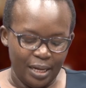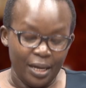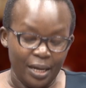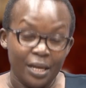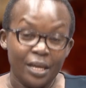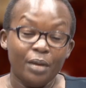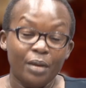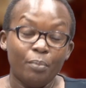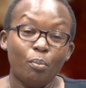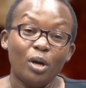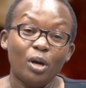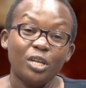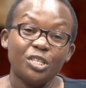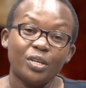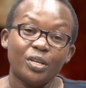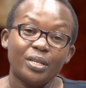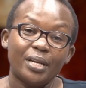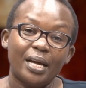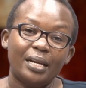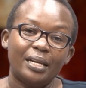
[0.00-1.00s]

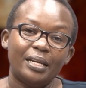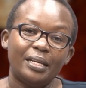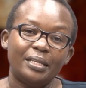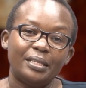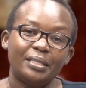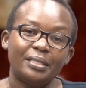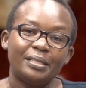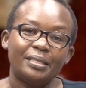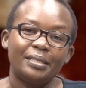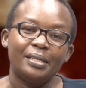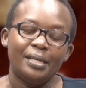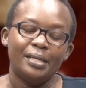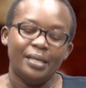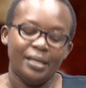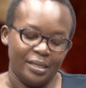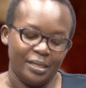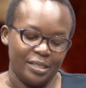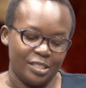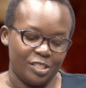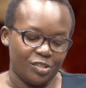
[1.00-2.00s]
Emotionally,
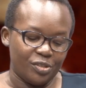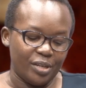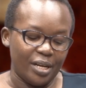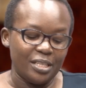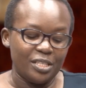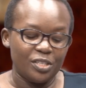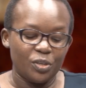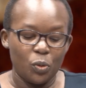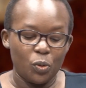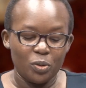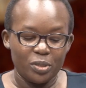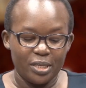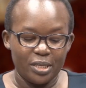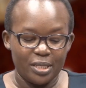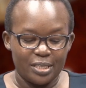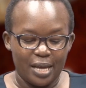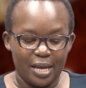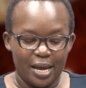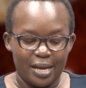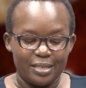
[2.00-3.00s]
stress causes
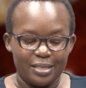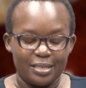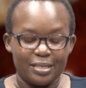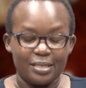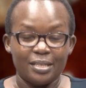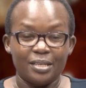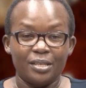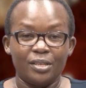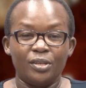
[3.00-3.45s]
us